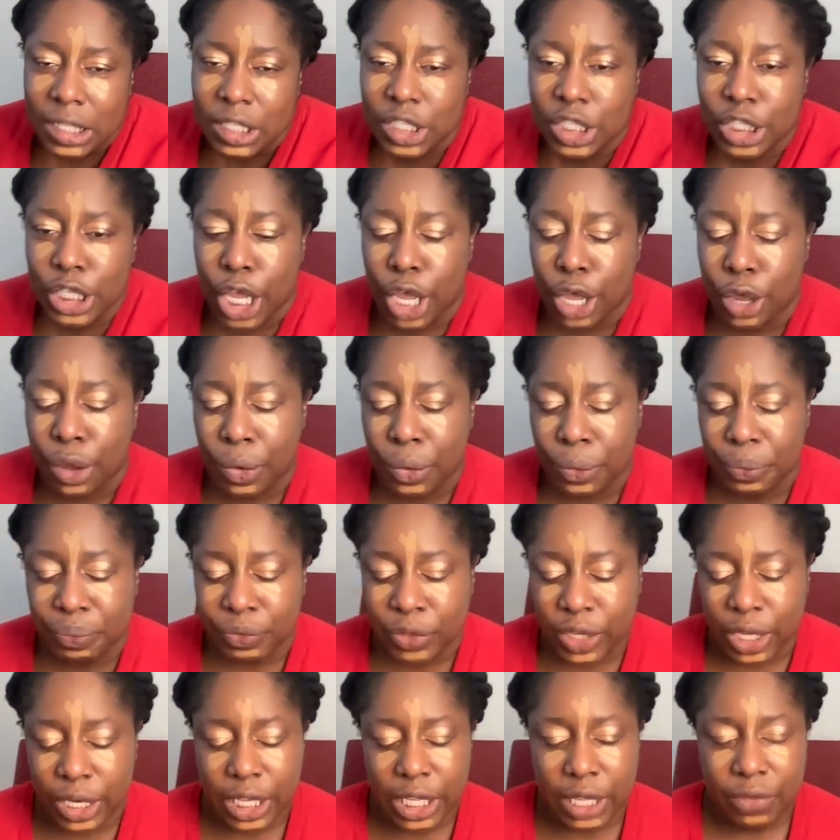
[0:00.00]
So,
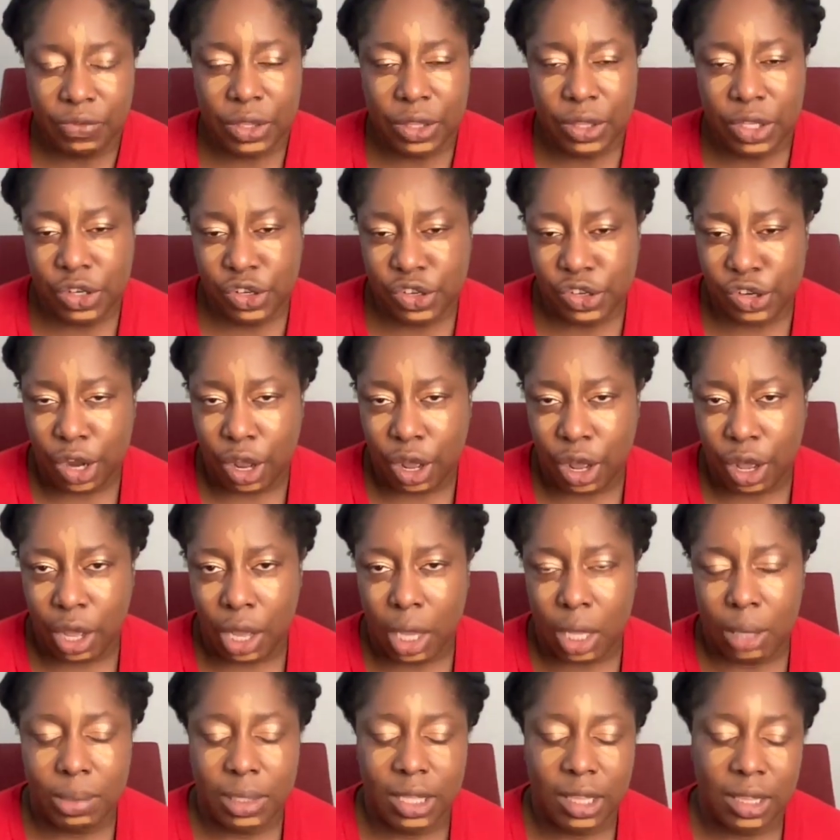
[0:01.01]
gonna give you the
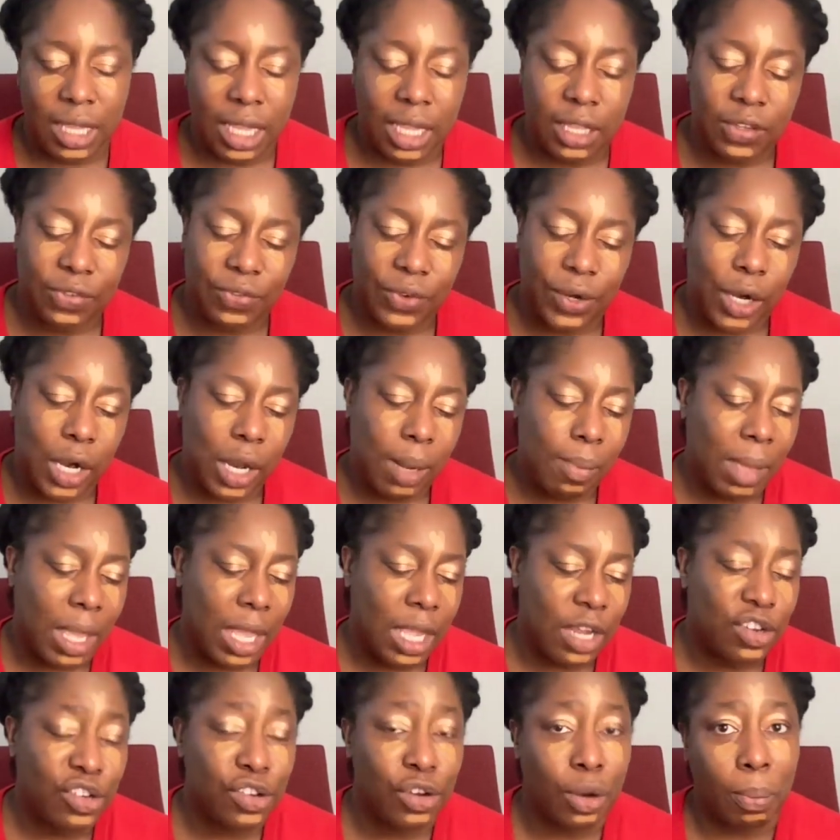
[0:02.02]
job. Thanks very
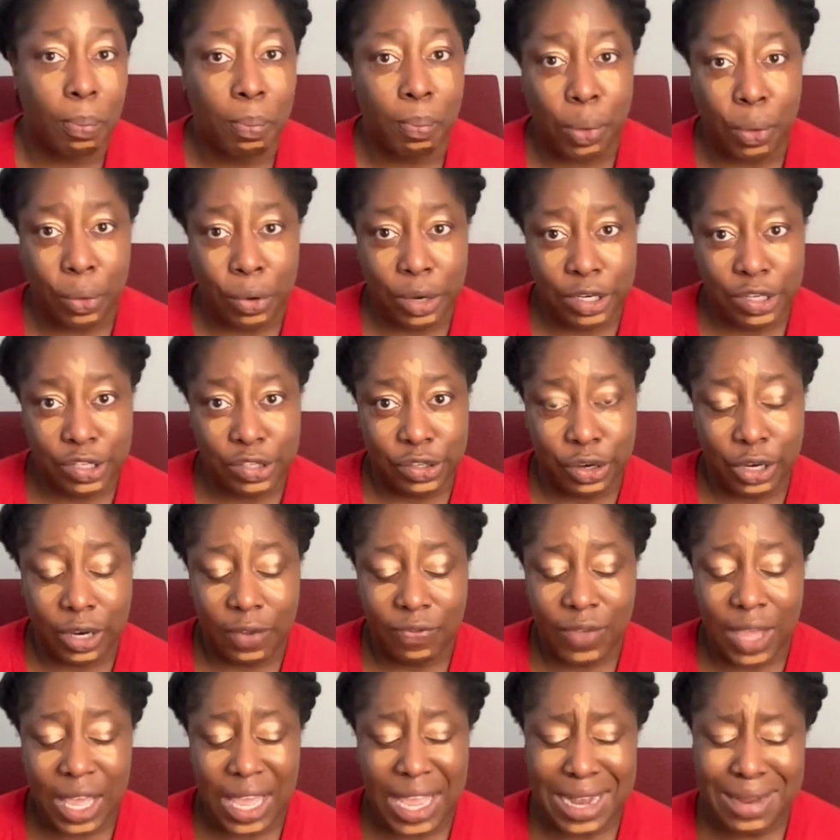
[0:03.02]
much. You're board
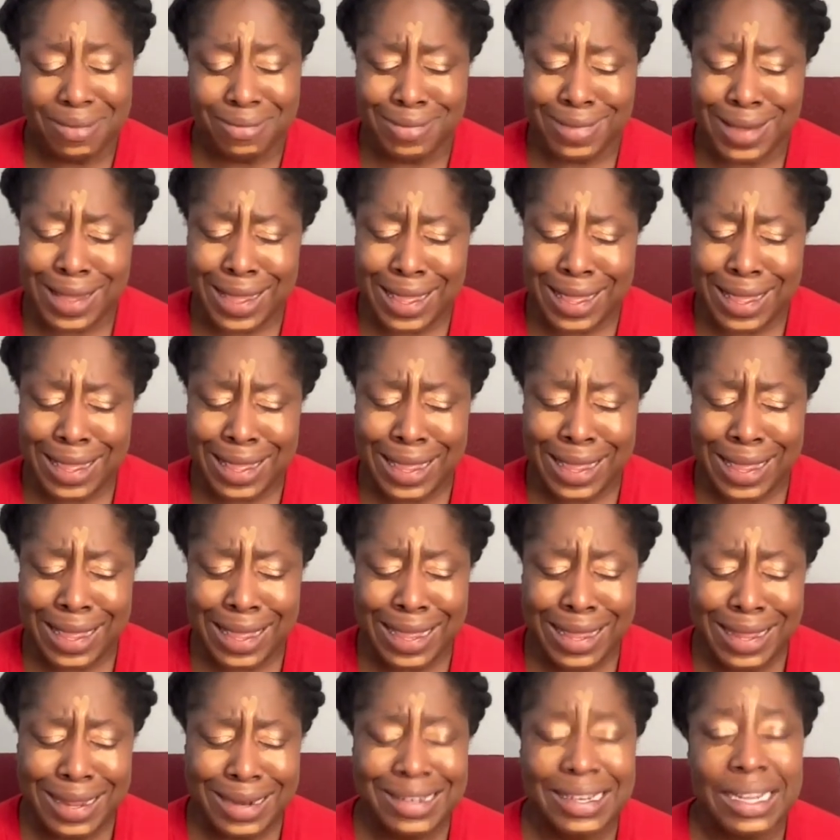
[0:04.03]
certified.
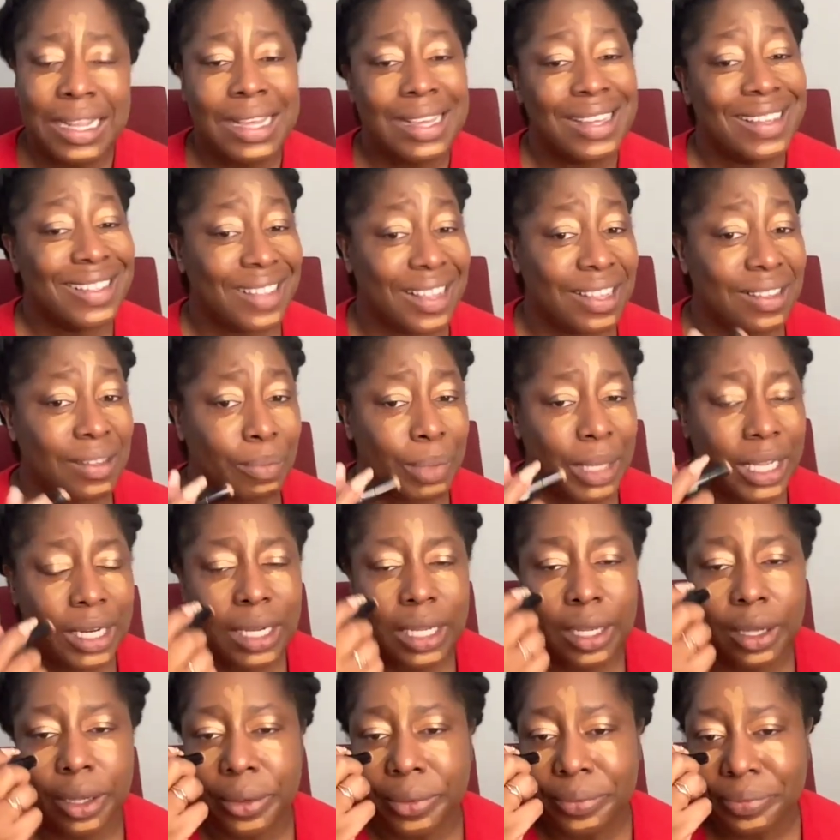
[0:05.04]
What? Because that's a big
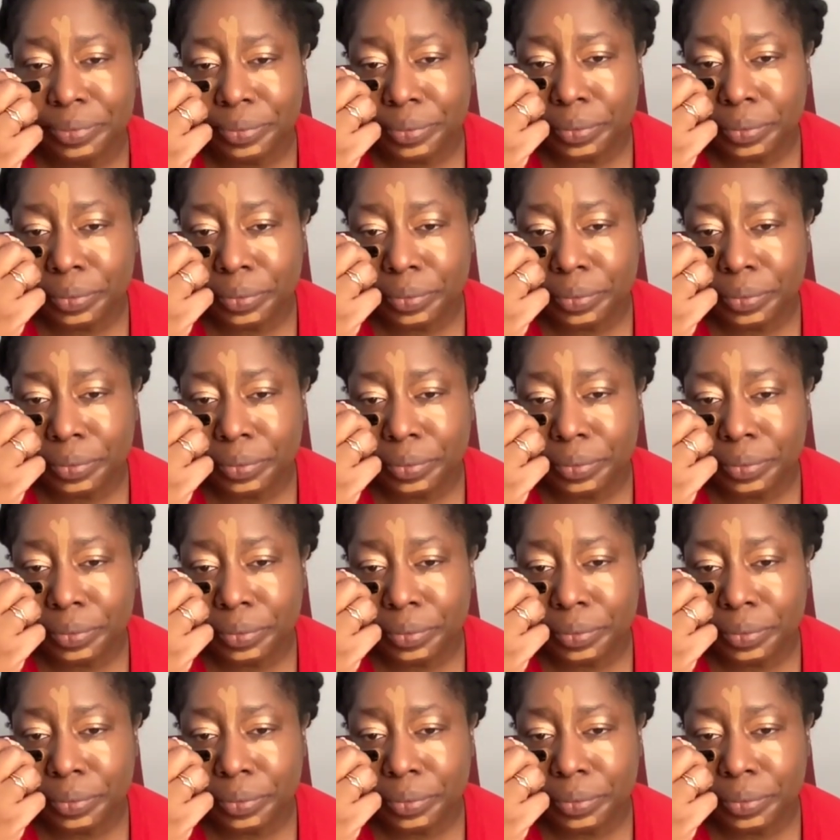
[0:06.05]
deal.